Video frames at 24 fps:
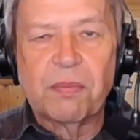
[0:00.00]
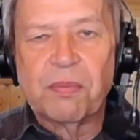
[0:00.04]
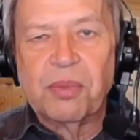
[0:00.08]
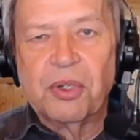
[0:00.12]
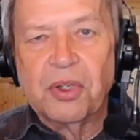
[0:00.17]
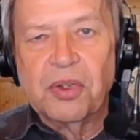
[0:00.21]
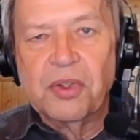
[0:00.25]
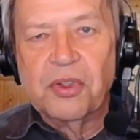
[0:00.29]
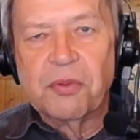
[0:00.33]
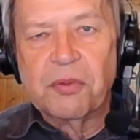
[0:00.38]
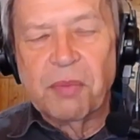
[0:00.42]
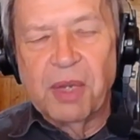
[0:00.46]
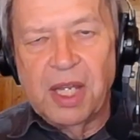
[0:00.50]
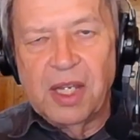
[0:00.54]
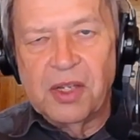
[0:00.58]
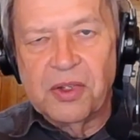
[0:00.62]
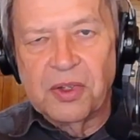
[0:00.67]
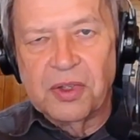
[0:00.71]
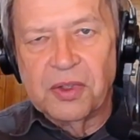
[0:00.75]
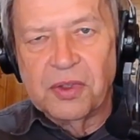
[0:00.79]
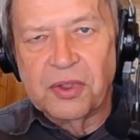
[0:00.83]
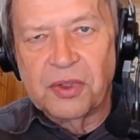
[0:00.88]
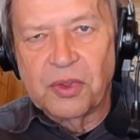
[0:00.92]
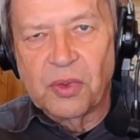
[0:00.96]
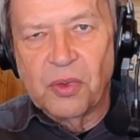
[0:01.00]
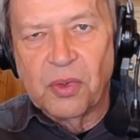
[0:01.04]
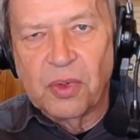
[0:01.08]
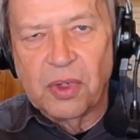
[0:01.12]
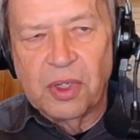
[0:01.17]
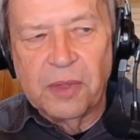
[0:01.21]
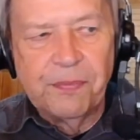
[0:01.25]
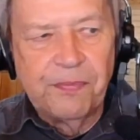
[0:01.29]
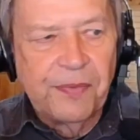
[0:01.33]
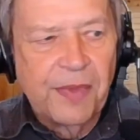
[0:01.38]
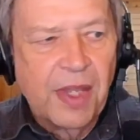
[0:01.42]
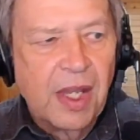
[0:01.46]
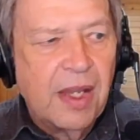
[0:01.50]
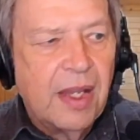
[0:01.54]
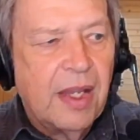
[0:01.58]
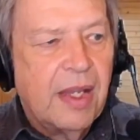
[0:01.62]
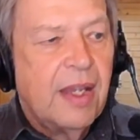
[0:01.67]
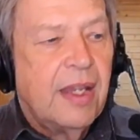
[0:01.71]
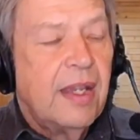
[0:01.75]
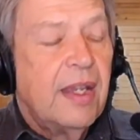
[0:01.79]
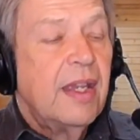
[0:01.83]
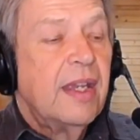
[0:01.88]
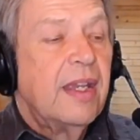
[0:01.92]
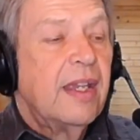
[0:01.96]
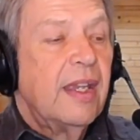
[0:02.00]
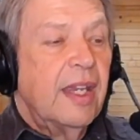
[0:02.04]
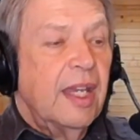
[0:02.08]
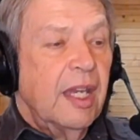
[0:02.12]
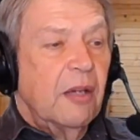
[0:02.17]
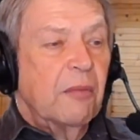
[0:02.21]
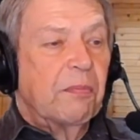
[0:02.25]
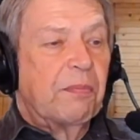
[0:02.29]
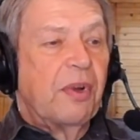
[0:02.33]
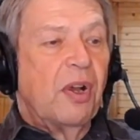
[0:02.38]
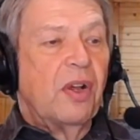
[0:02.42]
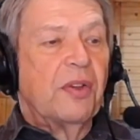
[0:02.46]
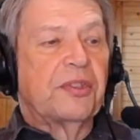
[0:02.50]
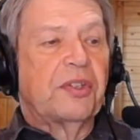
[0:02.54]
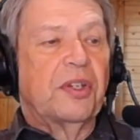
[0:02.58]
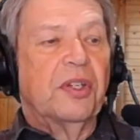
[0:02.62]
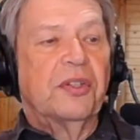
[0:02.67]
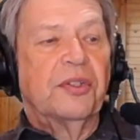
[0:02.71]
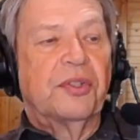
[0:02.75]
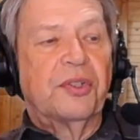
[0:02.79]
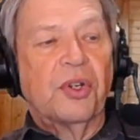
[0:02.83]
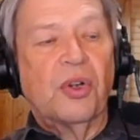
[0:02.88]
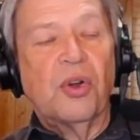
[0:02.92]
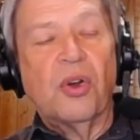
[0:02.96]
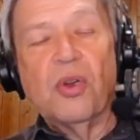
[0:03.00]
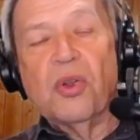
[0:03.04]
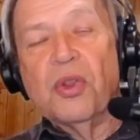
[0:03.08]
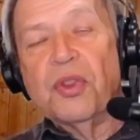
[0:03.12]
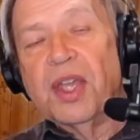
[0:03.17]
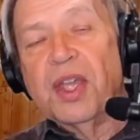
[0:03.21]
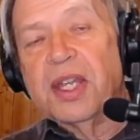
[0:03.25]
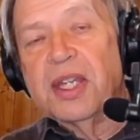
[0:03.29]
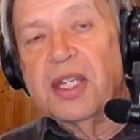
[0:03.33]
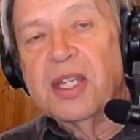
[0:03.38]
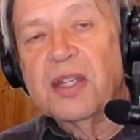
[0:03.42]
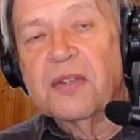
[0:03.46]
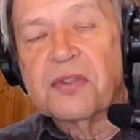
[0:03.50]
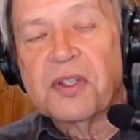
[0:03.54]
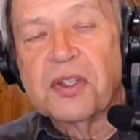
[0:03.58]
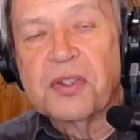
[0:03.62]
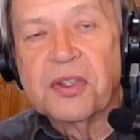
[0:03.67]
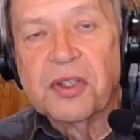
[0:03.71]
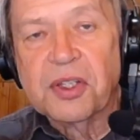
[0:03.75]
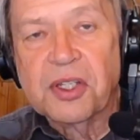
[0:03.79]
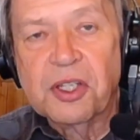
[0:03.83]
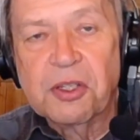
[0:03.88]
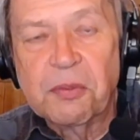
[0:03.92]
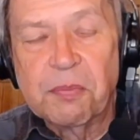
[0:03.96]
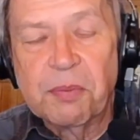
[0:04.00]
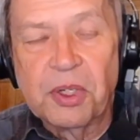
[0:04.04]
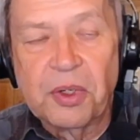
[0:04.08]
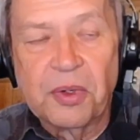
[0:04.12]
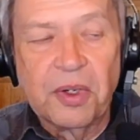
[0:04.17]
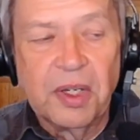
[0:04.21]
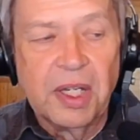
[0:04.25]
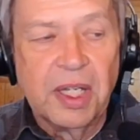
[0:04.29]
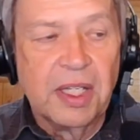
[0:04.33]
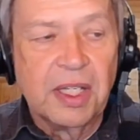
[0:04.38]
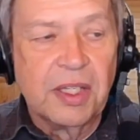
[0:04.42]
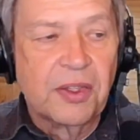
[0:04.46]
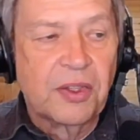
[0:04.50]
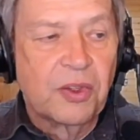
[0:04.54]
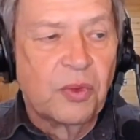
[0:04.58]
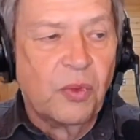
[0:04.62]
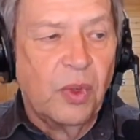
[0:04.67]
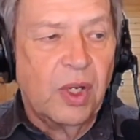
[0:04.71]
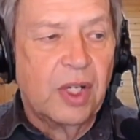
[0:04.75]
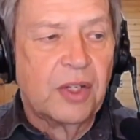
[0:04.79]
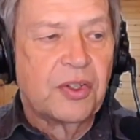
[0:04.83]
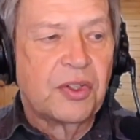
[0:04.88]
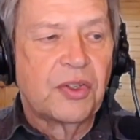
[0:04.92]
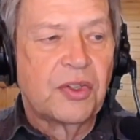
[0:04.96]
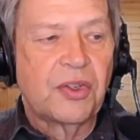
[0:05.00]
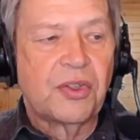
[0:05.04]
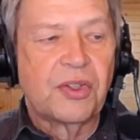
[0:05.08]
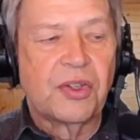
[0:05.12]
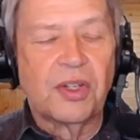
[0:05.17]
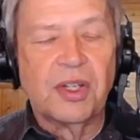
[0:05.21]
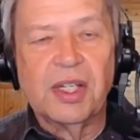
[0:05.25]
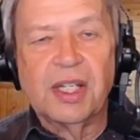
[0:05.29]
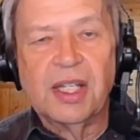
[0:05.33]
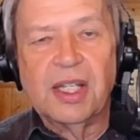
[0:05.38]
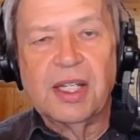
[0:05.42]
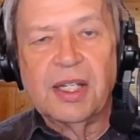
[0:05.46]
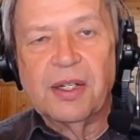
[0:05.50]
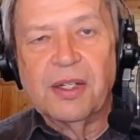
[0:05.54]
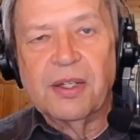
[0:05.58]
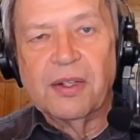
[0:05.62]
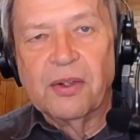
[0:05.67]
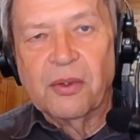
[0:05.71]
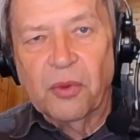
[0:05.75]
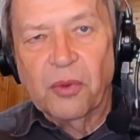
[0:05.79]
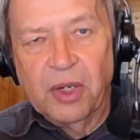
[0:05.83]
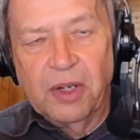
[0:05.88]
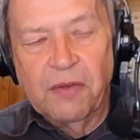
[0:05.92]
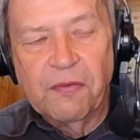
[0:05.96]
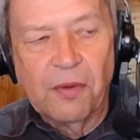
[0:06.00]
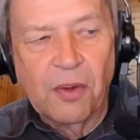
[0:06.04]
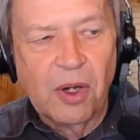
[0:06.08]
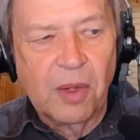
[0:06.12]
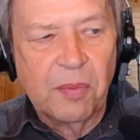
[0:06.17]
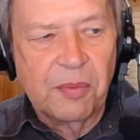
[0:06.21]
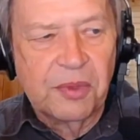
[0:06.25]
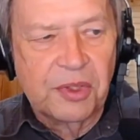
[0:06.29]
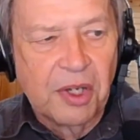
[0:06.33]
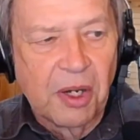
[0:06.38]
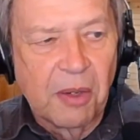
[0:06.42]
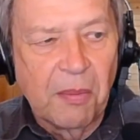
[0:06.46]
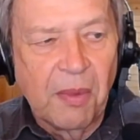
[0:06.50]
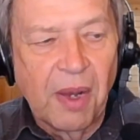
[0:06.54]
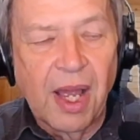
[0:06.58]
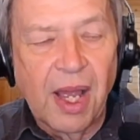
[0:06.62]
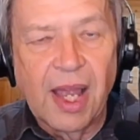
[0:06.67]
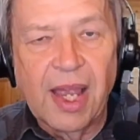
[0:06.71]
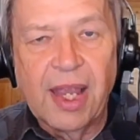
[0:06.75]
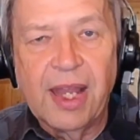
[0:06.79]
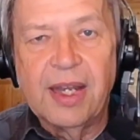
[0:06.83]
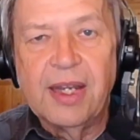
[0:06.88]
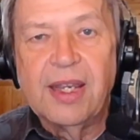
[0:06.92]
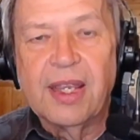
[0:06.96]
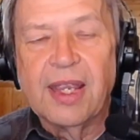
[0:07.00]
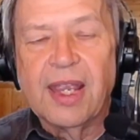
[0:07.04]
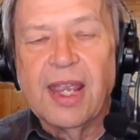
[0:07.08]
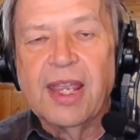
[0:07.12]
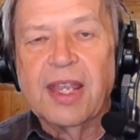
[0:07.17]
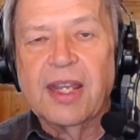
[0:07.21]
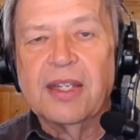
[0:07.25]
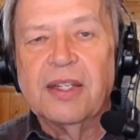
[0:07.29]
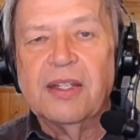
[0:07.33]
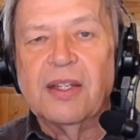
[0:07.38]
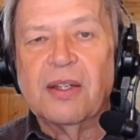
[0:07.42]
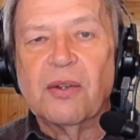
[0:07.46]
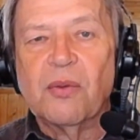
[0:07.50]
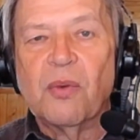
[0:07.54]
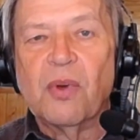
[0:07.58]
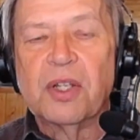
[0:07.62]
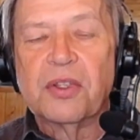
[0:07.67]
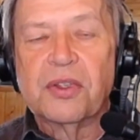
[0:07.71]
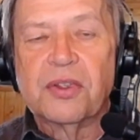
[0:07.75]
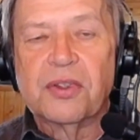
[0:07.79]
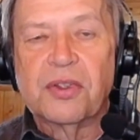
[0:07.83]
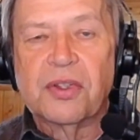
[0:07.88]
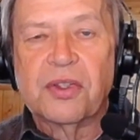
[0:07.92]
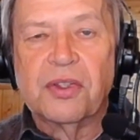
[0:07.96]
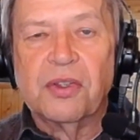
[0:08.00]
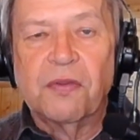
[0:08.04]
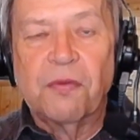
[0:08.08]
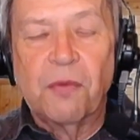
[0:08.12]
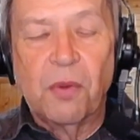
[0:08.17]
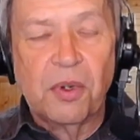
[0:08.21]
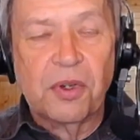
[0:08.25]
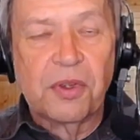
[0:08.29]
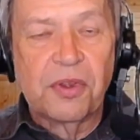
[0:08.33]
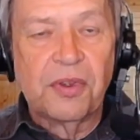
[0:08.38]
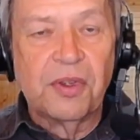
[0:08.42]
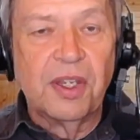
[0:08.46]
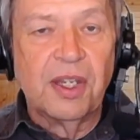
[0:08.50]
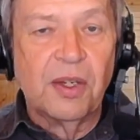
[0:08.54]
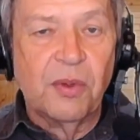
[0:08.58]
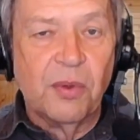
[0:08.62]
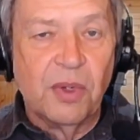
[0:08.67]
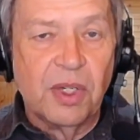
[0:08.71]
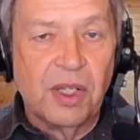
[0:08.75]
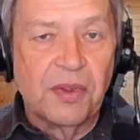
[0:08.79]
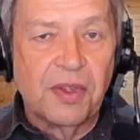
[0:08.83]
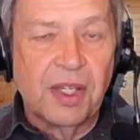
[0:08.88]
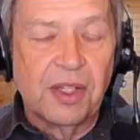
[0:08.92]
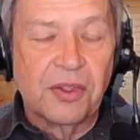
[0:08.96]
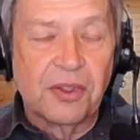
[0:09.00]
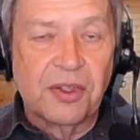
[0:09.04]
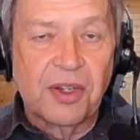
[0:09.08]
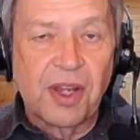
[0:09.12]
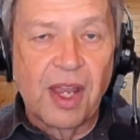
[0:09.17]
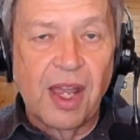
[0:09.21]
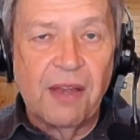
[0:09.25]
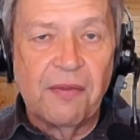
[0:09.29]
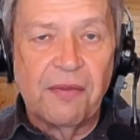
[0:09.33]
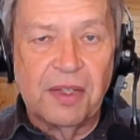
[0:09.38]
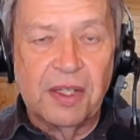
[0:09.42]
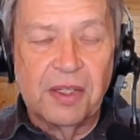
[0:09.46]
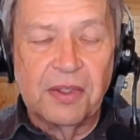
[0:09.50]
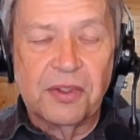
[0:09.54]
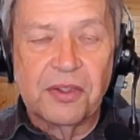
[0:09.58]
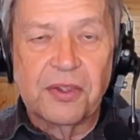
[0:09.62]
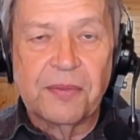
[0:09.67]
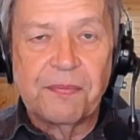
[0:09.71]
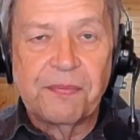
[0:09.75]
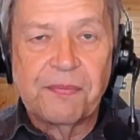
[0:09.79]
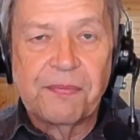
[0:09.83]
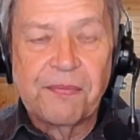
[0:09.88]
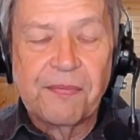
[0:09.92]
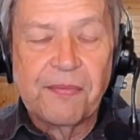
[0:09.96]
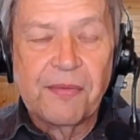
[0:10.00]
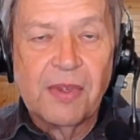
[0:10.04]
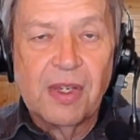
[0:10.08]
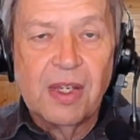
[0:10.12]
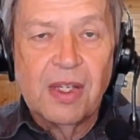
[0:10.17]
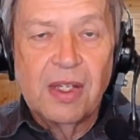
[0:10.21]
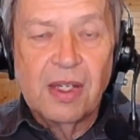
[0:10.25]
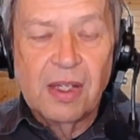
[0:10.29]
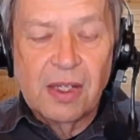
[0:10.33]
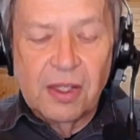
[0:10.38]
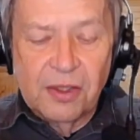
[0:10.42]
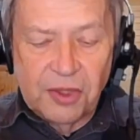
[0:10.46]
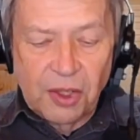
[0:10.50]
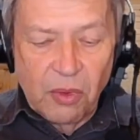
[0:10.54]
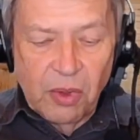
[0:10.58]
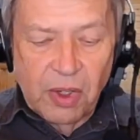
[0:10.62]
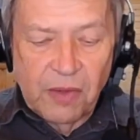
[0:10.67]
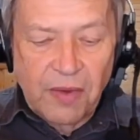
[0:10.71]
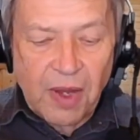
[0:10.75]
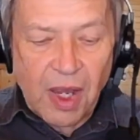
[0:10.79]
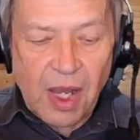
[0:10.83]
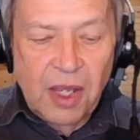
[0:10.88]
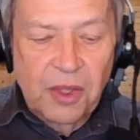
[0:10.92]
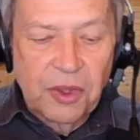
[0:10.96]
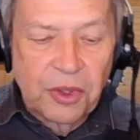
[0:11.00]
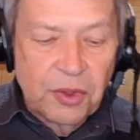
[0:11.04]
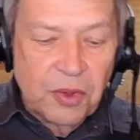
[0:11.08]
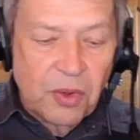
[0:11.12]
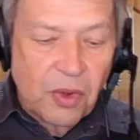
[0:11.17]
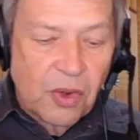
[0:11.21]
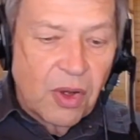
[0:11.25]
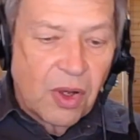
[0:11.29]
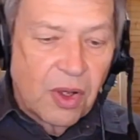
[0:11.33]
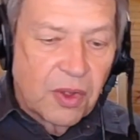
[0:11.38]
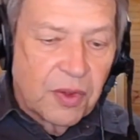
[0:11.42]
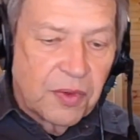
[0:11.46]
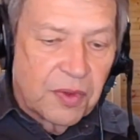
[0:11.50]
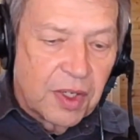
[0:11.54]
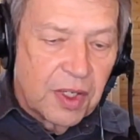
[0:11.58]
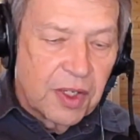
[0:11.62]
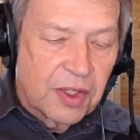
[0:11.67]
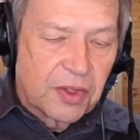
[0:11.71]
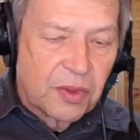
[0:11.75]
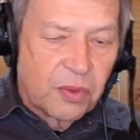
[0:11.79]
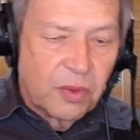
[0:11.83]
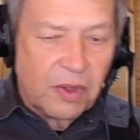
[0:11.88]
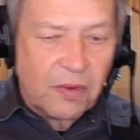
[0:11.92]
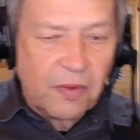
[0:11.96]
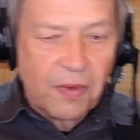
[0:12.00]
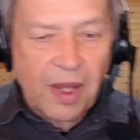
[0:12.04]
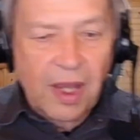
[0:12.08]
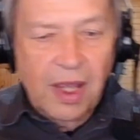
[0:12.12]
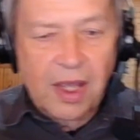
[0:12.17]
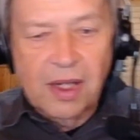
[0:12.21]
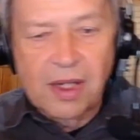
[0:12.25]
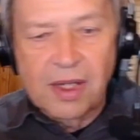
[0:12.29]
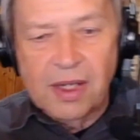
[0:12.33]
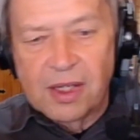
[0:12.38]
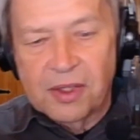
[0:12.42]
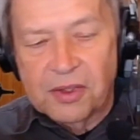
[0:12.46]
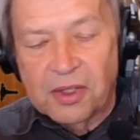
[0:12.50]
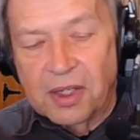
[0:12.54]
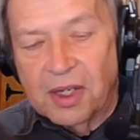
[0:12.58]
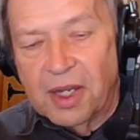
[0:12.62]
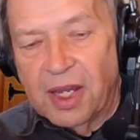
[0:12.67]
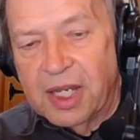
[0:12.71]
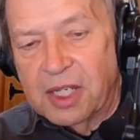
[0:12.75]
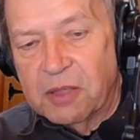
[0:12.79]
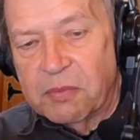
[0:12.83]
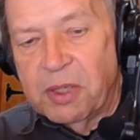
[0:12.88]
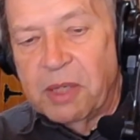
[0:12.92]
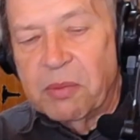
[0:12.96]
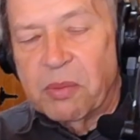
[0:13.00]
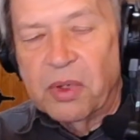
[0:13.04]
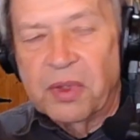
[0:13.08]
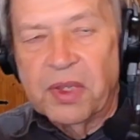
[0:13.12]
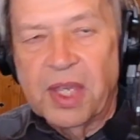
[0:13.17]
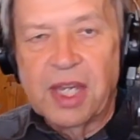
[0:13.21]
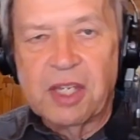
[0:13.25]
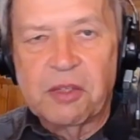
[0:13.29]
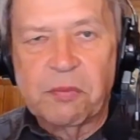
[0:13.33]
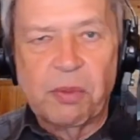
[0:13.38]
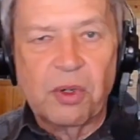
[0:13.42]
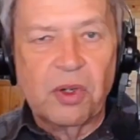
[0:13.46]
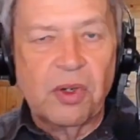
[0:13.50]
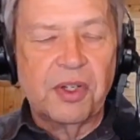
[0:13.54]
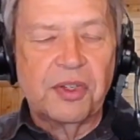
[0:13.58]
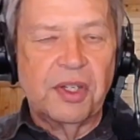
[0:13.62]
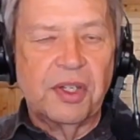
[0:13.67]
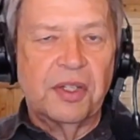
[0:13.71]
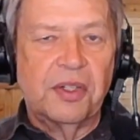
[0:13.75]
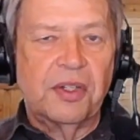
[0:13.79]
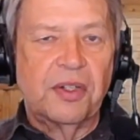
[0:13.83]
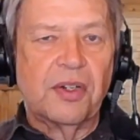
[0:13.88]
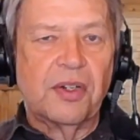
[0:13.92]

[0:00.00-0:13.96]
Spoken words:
impulse control that gives us experience, which reforms our mind. And what's the 4th thing? Well, that's confidence. So we've gone through all this. We've had, as people with Asperger syndrome, typically the thing I hear the most is